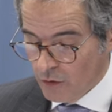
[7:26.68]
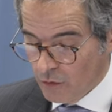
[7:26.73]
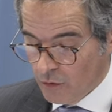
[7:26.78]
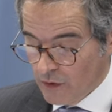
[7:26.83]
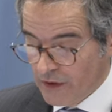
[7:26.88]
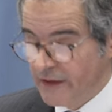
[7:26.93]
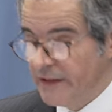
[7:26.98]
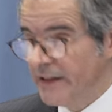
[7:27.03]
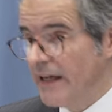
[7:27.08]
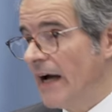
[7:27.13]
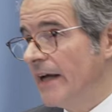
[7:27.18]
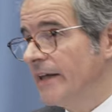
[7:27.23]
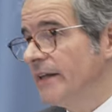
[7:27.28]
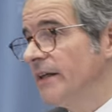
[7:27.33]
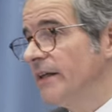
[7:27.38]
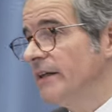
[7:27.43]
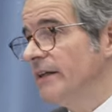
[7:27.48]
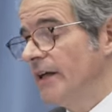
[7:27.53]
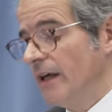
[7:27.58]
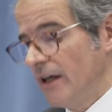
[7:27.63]
when the
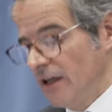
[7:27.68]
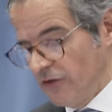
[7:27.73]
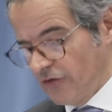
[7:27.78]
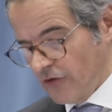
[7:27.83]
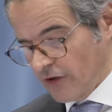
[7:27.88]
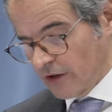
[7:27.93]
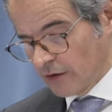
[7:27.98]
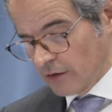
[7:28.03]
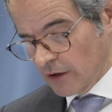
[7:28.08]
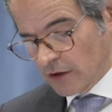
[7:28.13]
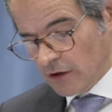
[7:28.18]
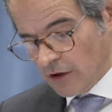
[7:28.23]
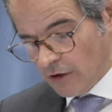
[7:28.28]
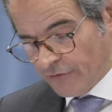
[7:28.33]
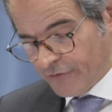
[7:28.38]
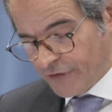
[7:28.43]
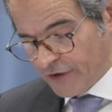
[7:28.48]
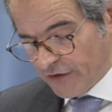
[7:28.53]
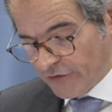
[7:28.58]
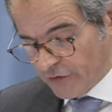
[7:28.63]
IAEA General
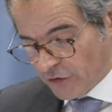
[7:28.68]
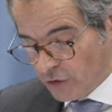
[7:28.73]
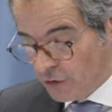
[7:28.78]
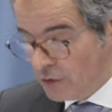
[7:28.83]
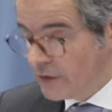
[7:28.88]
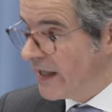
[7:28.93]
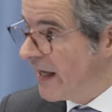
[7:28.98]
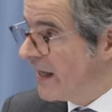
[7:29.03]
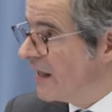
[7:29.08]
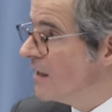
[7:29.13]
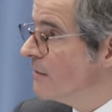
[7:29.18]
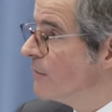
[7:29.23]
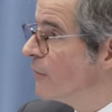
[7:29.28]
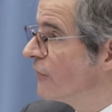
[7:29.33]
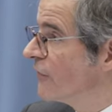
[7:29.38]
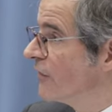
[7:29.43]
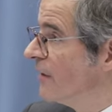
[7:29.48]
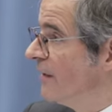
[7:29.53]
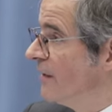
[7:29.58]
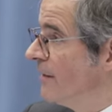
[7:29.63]
Conference
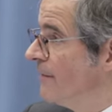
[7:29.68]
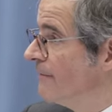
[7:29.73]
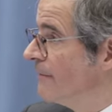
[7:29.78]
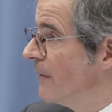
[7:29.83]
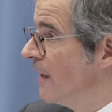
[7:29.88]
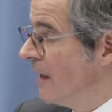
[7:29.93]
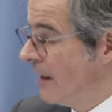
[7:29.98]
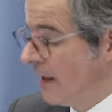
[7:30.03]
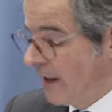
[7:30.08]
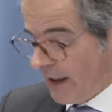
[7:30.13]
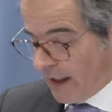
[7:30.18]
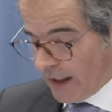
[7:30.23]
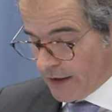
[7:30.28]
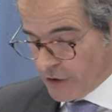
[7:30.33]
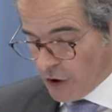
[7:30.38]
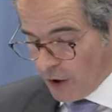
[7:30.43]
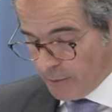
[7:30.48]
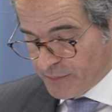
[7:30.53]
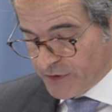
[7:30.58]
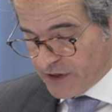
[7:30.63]
unanimously
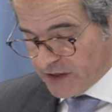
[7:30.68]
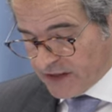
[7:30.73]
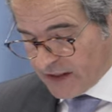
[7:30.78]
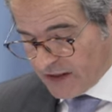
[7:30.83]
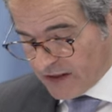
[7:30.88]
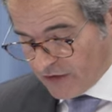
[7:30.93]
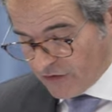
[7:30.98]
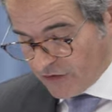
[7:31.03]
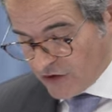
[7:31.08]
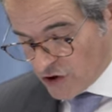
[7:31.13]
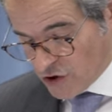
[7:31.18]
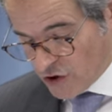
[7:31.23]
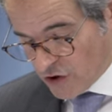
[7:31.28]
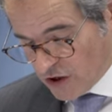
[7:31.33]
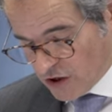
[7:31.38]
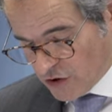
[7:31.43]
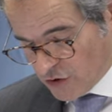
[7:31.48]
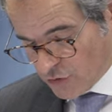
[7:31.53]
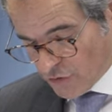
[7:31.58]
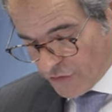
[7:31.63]
adopted a decision
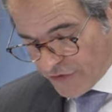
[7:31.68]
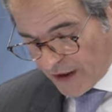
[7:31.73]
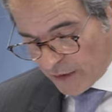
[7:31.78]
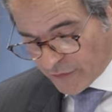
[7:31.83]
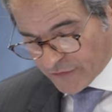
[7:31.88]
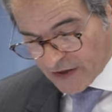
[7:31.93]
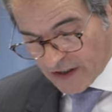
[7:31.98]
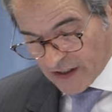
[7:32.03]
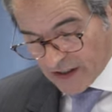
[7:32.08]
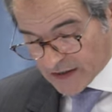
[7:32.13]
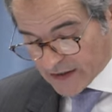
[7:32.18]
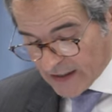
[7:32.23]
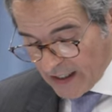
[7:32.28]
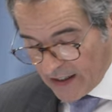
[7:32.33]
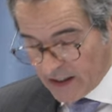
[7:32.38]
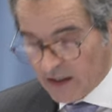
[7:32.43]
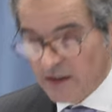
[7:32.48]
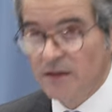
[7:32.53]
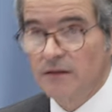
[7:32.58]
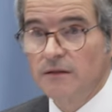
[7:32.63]
in
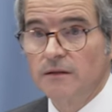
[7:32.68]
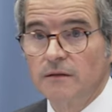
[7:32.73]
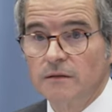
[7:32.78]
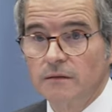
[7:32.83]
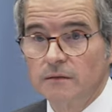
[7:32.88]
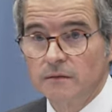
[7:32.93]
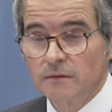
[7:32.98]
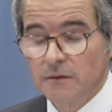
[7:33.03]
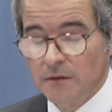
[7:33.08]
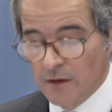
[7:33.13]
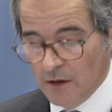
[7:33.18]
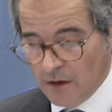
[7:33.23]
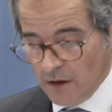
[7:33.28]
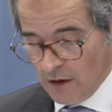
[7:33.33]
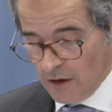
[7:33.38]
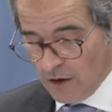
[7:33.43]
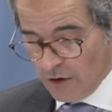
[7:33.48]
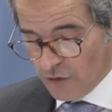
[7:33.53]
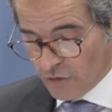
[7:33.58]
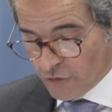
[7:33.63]
2009
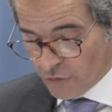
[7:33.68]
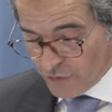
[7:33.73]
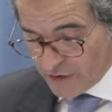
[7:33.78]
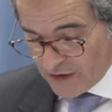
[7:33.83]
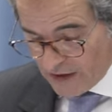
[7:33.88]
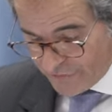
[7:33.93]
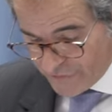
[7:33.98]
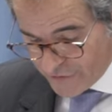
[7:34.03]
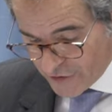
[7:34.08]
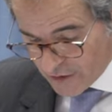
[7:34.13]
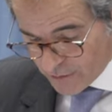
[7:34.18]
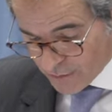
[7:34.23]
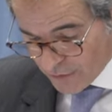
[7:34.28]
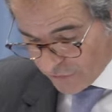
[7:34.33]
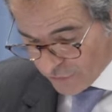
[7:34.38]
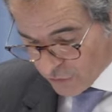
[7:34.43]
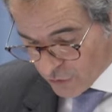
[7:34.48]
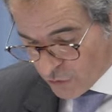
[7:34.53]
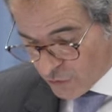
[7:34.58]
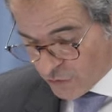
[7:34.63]
to reaffirm
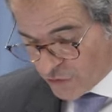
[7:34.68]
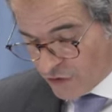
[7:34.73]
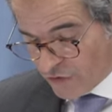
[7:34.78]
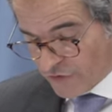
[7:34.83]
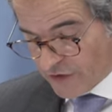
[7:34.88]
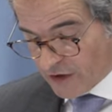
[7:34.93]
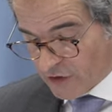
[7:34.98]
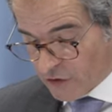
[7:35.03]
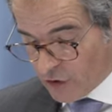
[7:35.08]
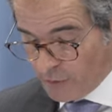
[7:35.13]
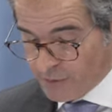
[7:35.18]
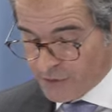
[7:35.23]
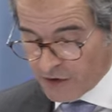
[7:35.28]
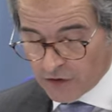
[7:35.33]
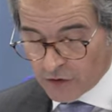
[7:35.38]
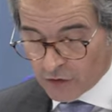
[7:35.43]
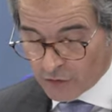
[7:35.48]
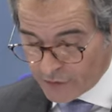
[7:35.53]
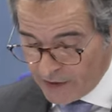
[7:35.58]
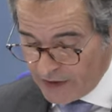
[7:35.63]
resolutions
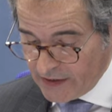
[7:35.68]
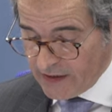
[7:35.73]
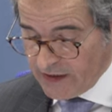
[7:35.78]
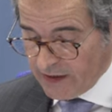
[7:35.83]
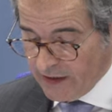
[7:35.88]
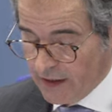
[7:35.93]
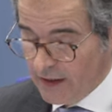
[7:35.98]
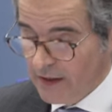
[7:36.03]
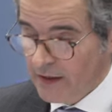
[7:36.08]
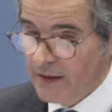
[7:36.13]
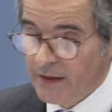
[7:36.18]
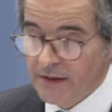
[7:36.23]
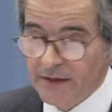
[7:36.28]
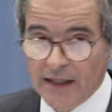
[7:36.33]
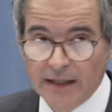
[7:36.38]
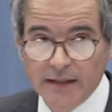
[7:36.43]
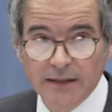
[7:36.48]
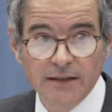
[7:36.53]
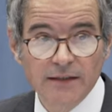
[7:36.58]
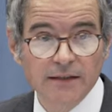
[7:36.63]
adopted already in
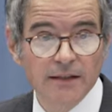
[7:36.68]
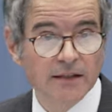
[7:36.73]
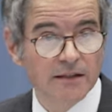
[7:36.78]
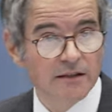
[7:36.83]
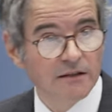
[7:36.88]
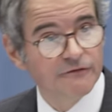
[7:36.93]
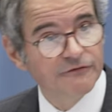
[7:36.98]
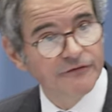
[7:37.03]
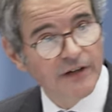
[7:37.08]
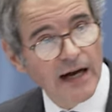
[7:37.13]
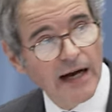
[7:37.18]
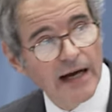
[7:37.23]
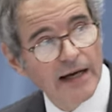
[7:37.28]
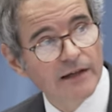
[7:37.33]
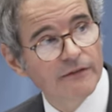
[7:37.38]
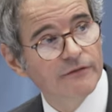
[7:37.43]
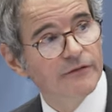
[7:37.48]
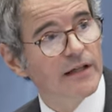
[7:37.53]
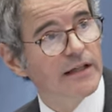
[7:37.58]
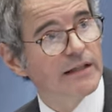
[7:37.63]

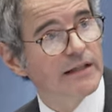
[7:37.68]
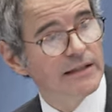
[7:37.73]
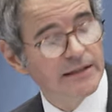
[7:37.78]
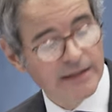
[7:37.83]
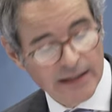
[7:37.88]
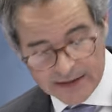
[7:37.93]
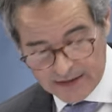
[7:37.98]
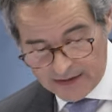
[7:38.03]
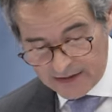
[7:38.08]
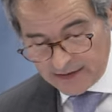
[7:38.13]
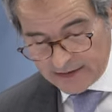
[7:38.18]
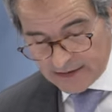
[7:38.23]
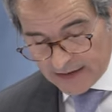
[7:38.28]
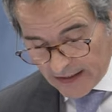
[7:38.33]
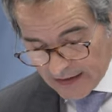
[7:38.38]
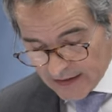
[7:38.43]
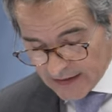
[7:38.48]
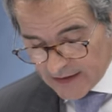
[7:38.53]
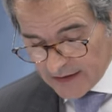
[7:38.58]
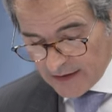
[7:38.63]
1985 and in
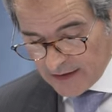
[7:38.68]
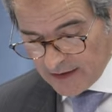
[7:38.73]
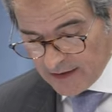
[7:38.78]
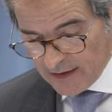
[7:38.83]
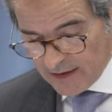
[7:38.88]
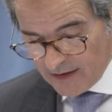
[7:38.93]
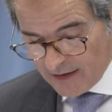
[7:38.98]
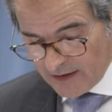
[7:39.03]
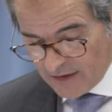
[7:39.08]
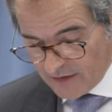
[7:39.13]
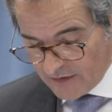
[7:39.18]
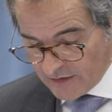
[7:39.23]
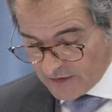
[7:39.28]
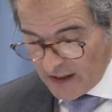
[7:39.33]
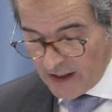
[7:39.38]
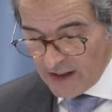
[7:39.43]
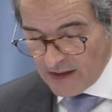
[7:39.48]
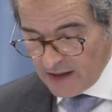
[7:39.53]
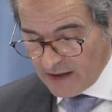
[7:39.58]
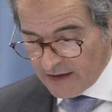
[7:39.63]
1990,
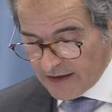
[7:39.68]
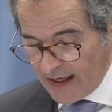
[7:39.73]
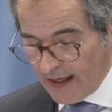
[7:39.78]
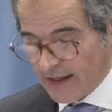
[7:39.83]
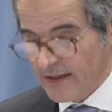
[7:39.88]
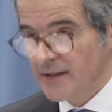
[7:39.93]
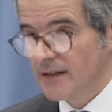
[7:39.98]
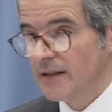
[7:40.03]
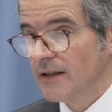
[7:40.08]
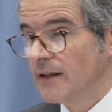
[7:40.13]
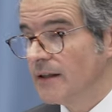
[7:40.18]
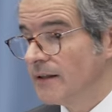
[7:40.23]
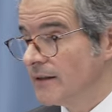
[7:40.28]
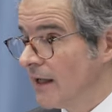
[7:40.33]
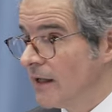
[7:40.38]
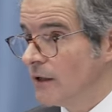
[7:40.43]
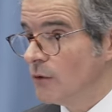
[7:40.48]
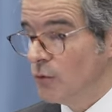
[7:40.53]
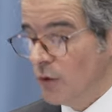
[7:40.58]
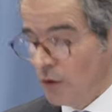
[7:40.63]
stating that,
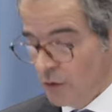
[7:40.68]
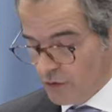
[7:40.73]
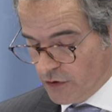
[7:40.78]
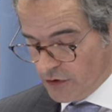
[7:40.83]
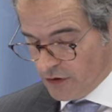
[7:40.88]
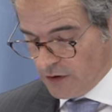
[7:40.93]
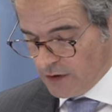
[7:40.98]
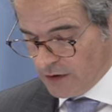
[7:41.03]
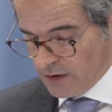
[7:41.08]
and I quote,